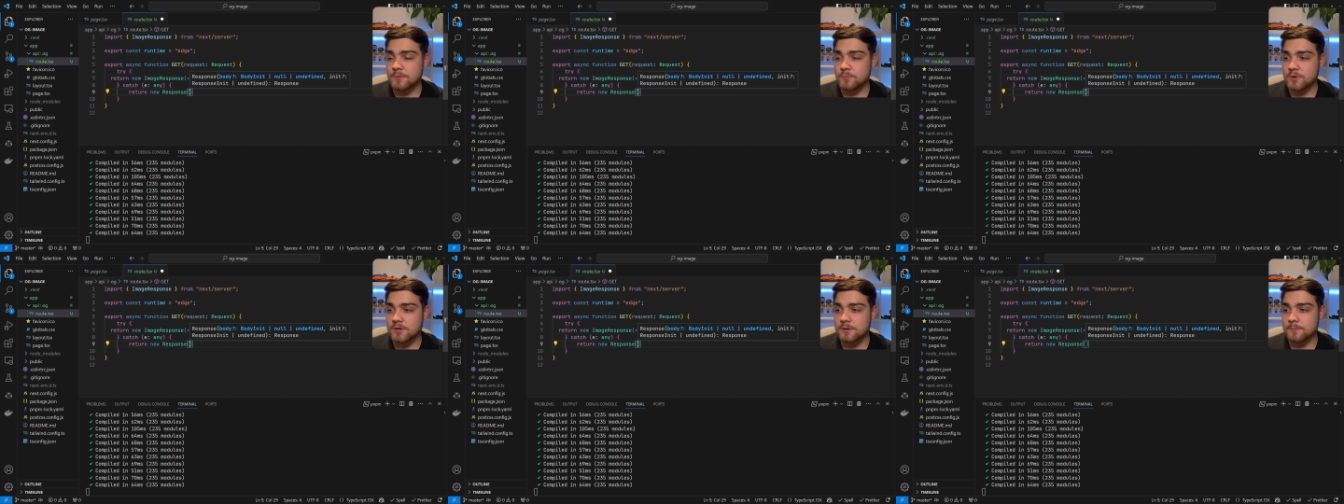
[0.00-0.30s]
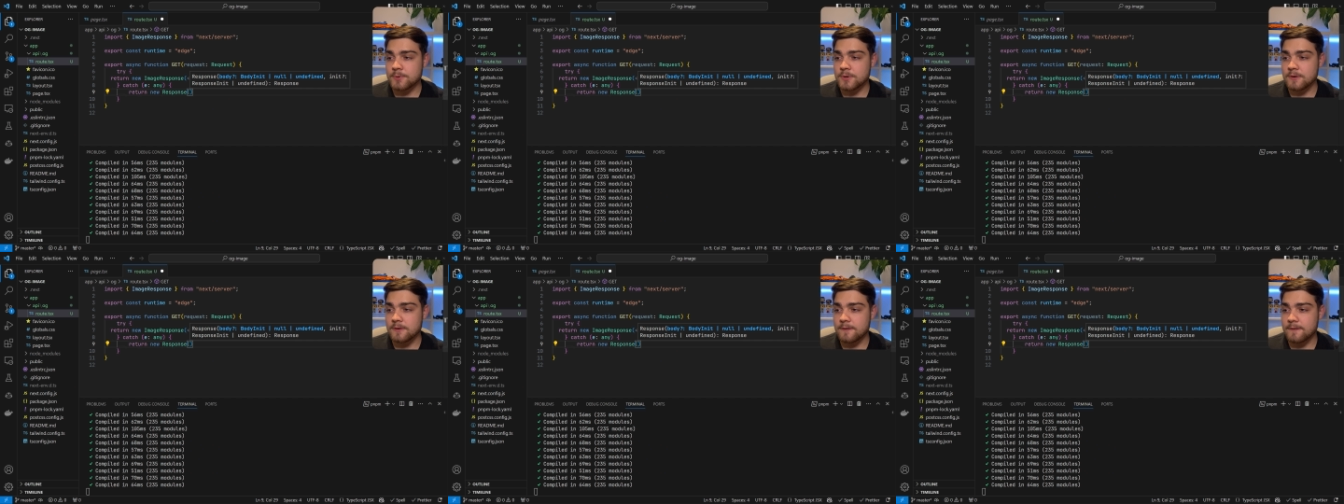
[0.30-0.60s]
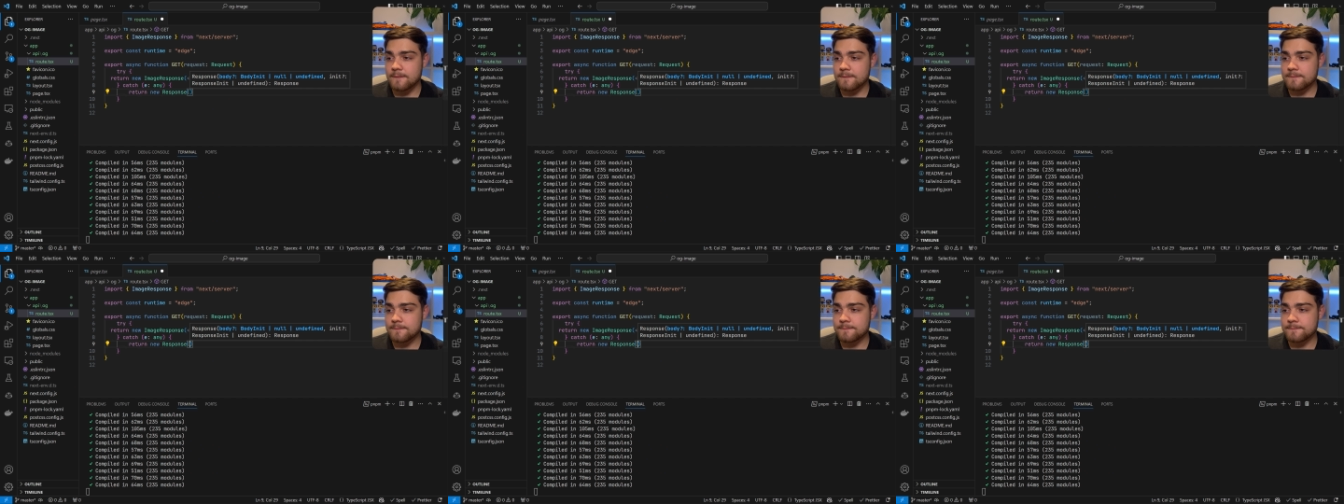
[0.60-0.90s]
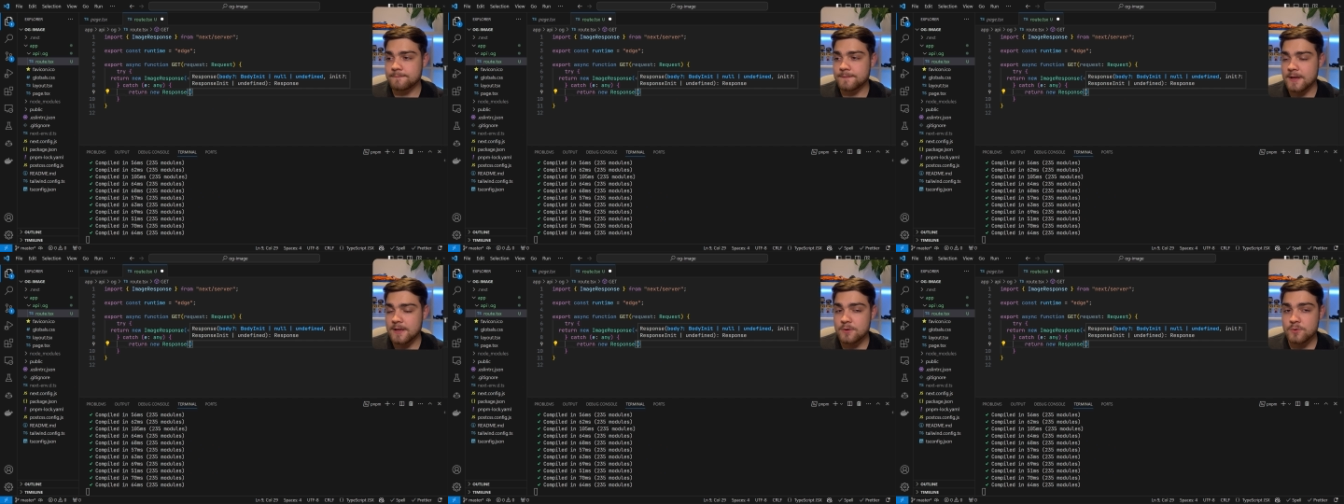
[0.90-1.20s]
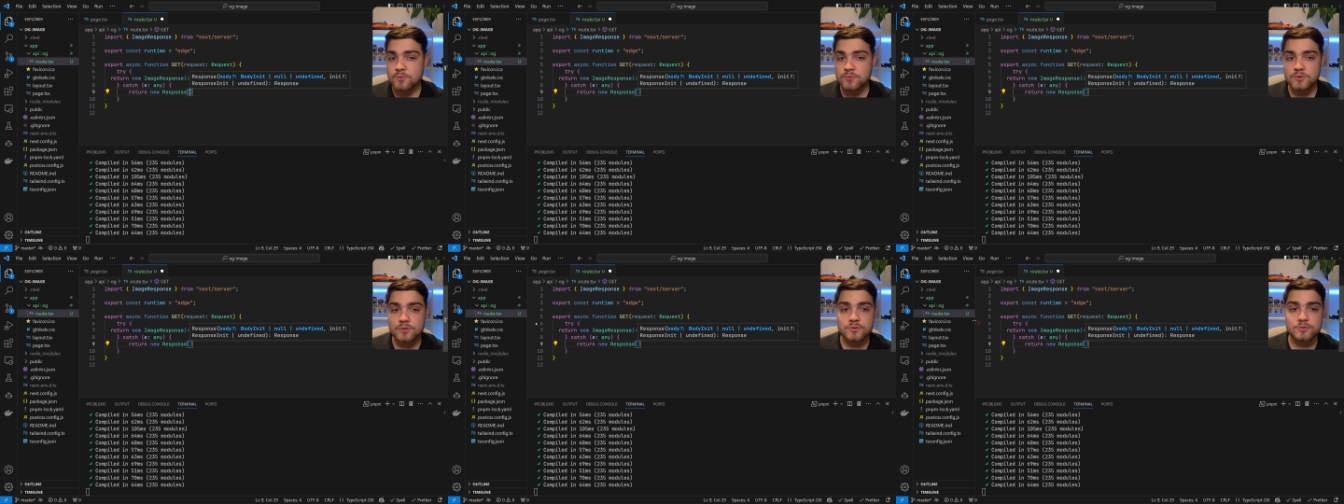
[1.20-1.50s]
we're going to put
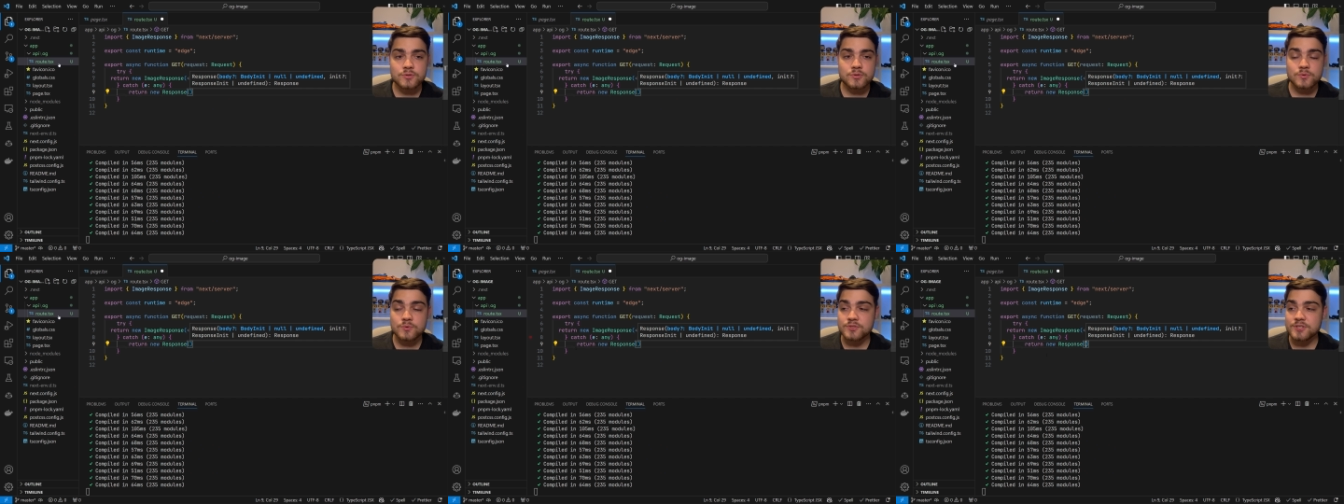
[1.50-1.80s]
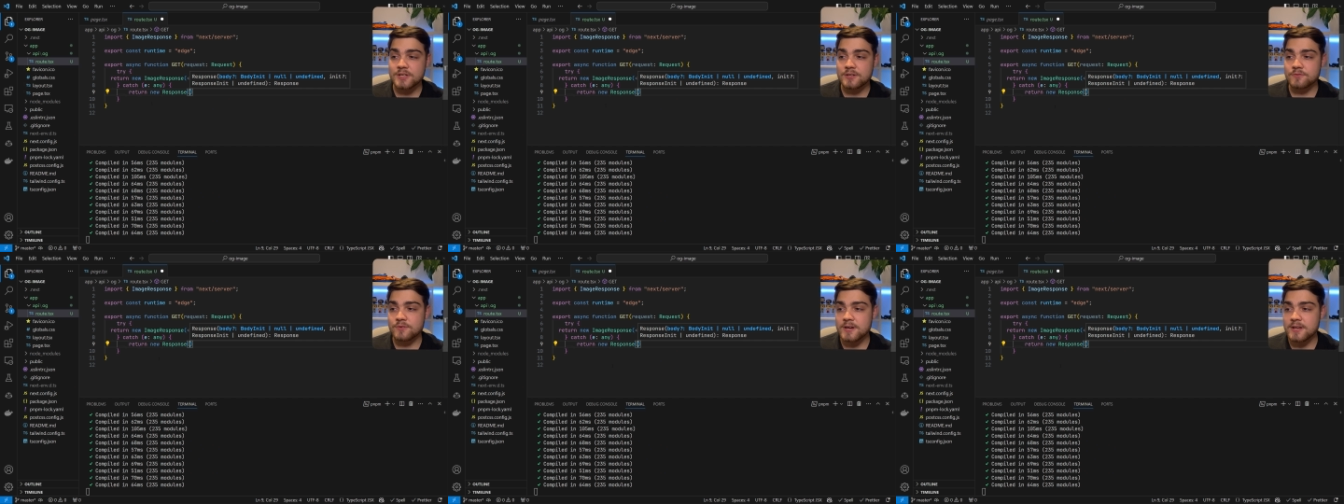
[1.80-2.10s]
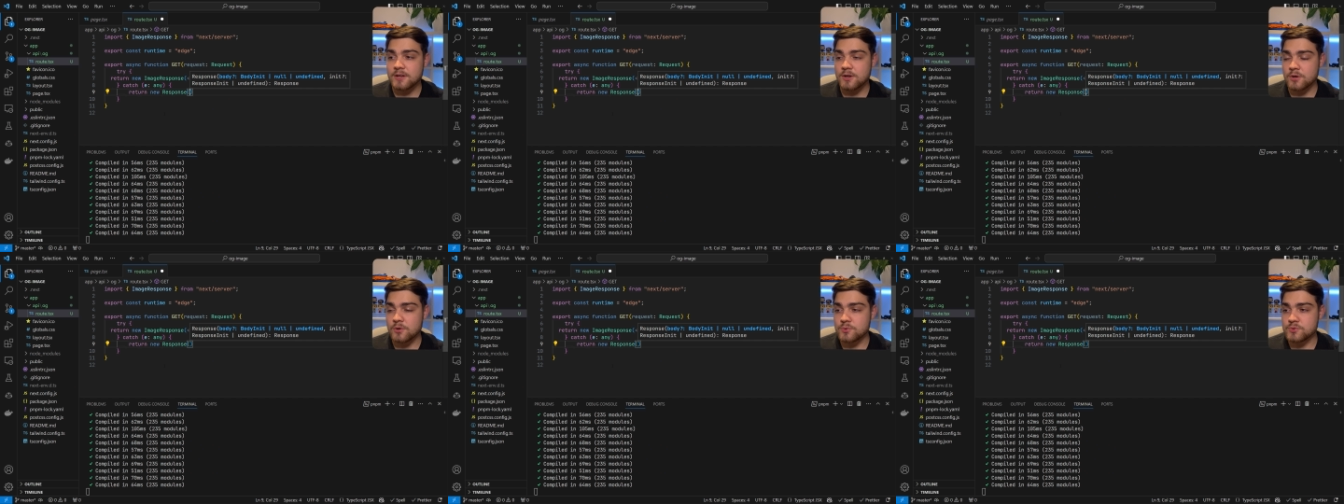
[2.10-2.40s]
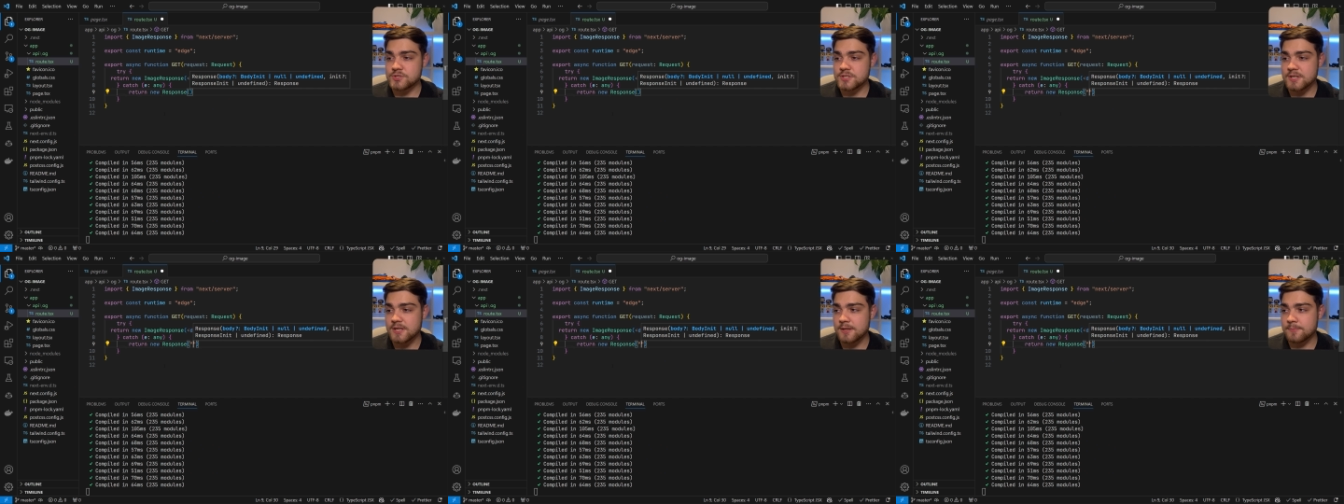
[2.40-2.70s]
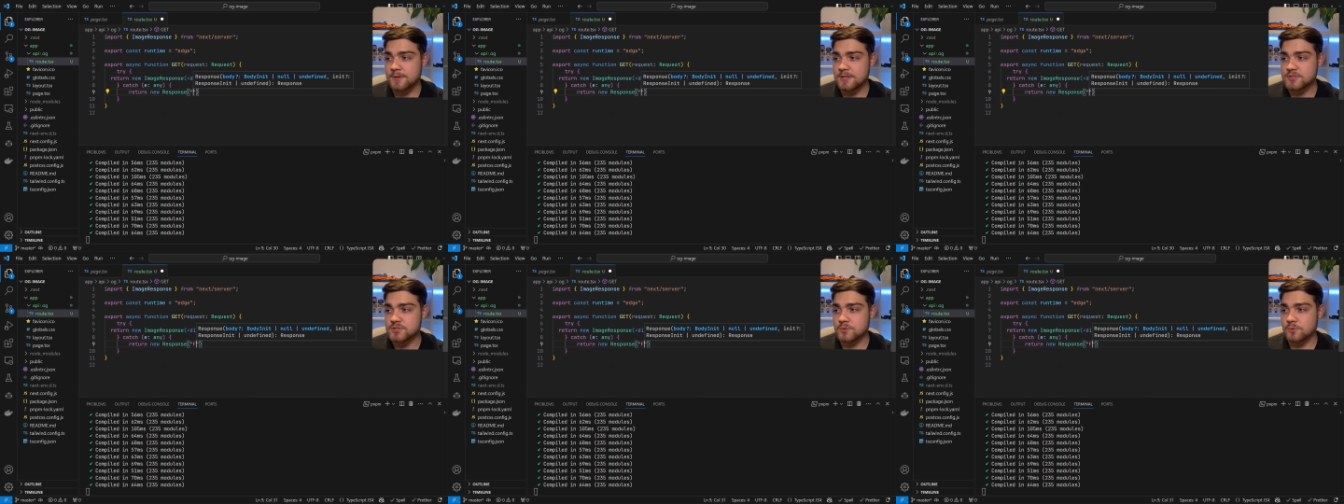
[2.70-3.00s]
failed to generate OG
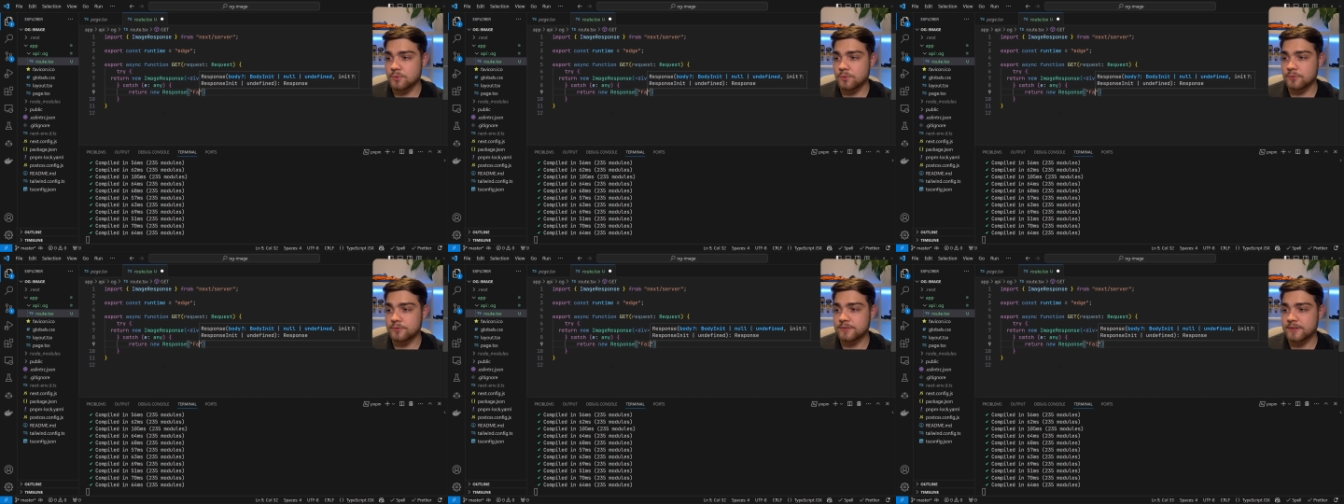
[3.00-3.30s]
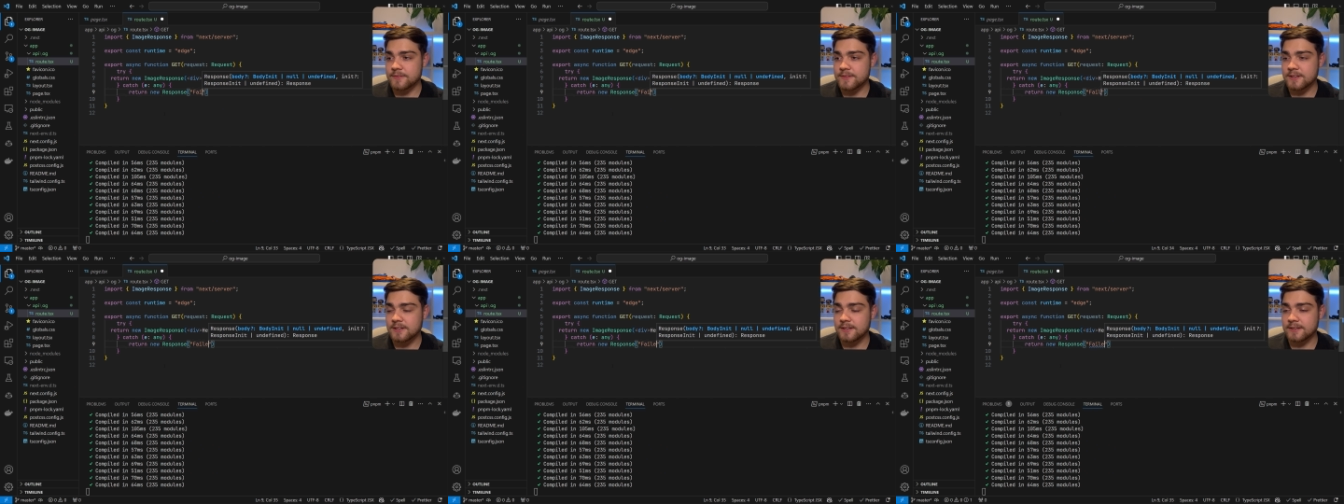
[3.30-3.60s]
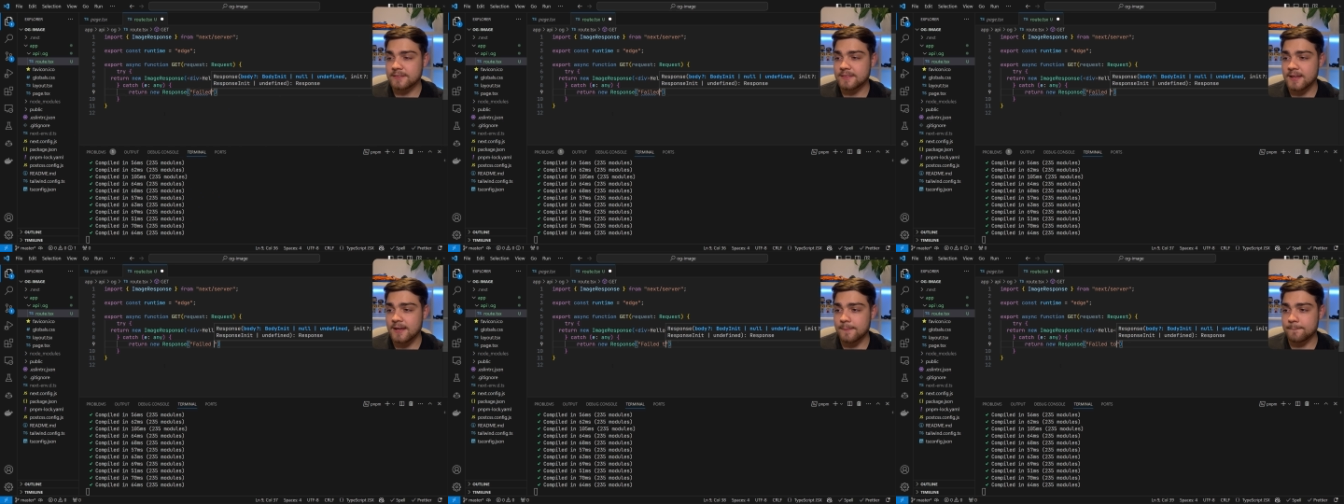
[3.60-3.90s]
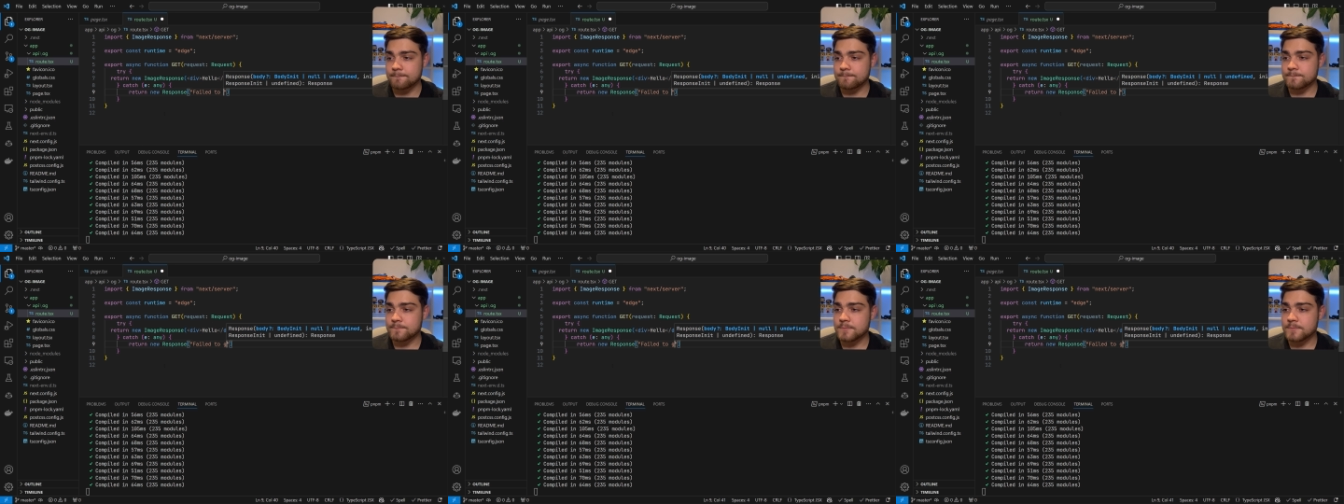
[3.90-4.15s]
image or something like that.